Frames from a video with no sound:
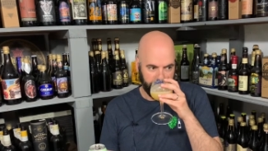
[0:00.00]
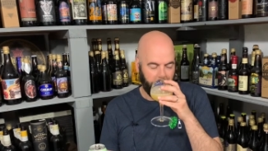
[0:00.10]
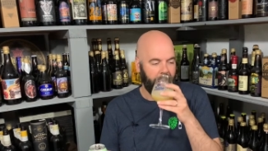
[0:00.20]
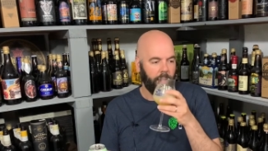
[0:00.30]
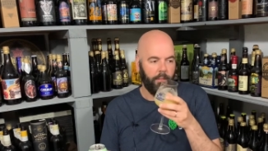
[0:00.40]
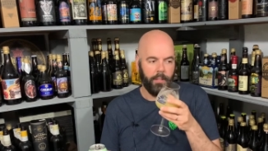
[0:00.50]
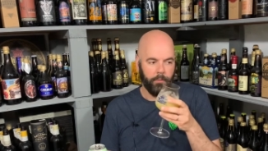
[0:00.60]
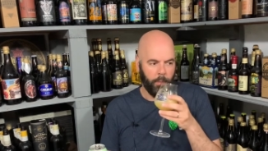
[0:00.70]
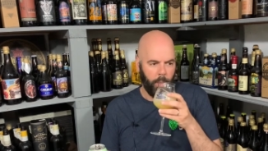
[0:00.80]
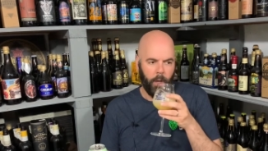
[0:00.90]
Man, I love that
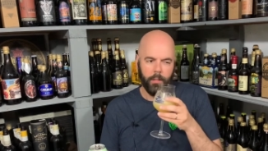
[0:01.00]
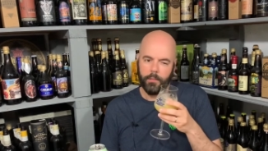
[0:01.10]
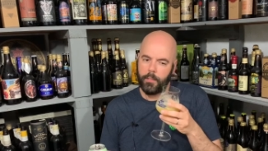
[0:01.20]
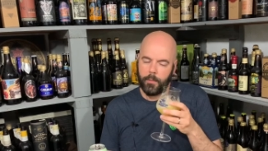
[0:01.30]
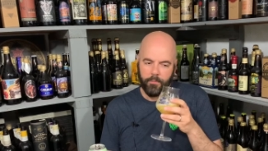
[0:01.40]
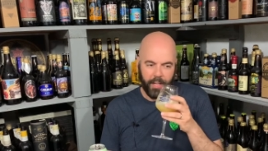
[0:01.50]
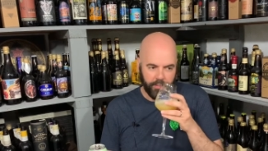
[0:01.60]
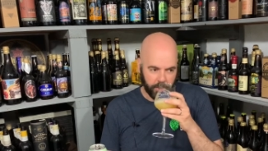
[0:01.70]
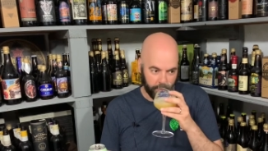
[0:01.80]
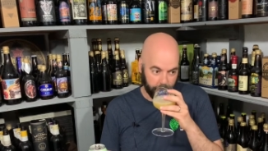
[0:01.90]
aroma. A little
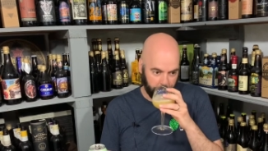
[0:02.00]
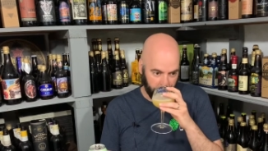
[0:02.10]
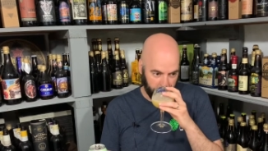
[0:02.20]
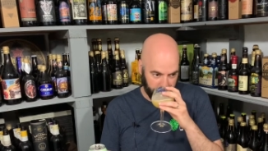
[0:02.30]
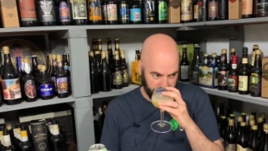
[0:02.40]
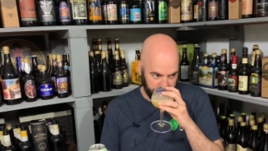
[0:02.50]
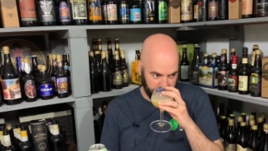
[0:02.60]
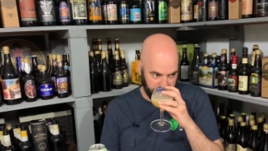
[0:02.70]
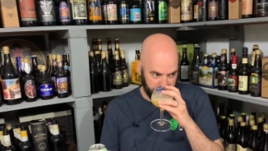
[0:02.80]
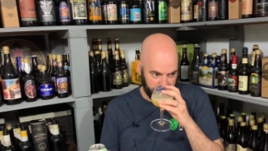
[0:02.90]
vegetal too,
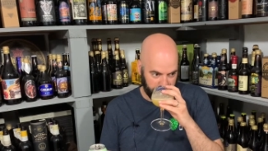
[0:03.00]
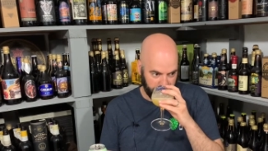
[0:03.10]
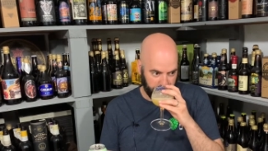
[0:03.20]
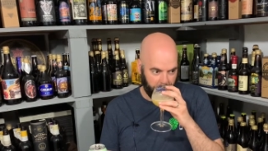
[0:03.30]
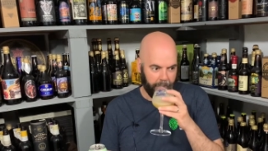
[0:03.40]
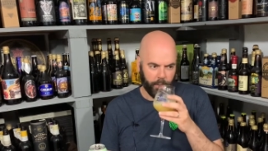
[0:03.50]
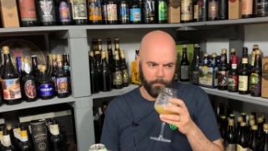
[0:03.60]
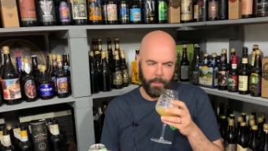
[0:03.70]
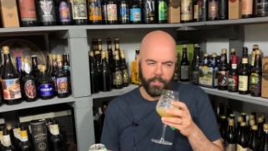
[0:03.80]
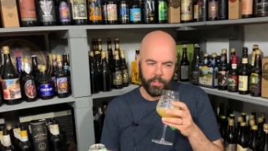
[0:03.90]
like
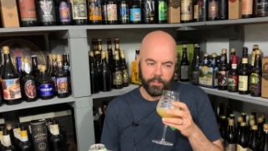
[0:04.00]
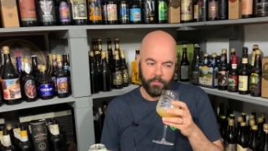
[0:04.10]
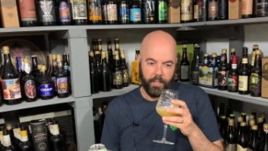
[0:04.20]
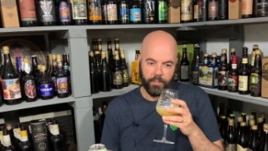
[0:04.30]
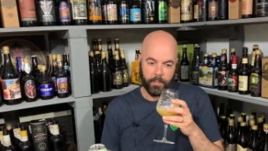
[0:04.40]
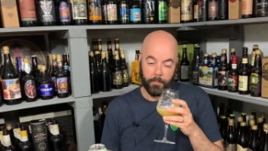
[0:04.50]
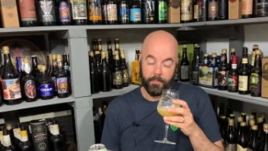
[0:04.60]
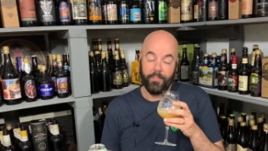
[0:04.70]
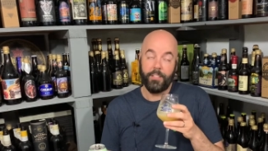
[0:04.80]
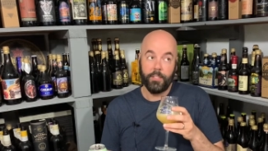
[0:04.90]
herbaceous vegetal
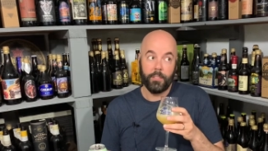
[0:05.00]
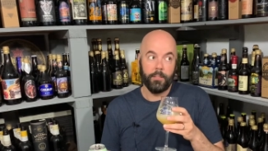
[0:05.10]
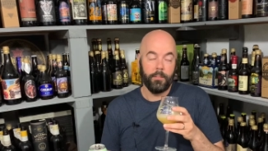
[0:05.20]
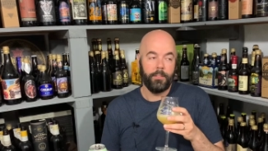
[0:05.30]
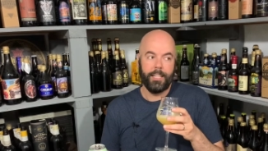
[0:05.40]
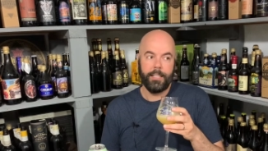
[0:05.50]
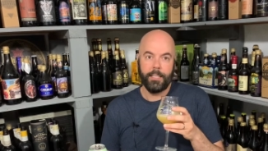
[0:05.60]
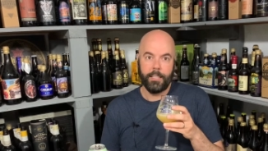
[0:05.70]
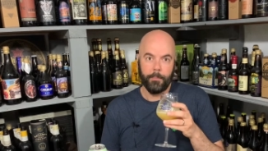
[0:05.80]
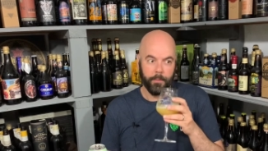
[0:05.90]
vegetal that I
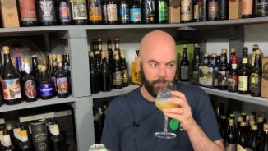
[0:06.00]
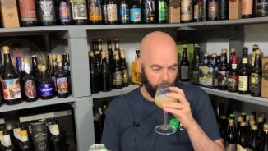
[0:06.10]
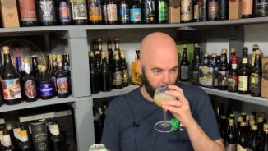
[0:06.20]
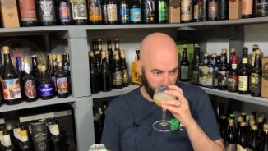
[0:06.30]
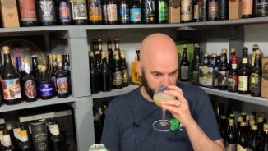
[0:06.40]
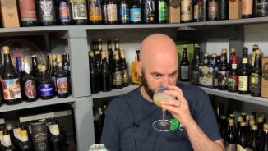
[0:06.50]
didn't get before.